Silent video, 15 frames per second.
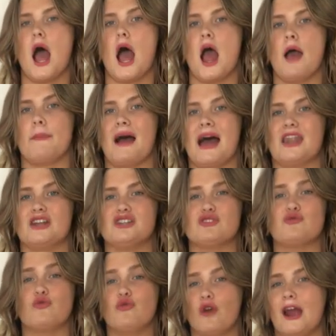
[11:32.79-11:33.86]
Um, and I
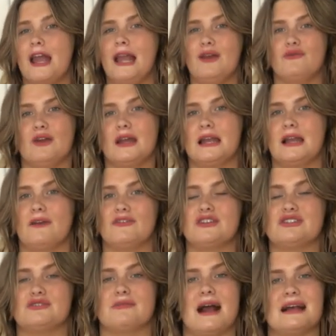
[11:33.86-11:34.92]
just really, really love
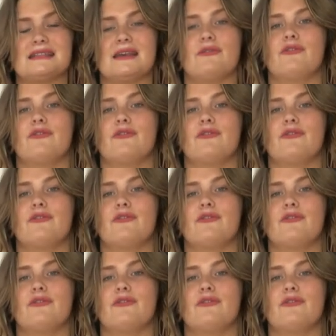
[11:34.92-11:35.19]
this dress.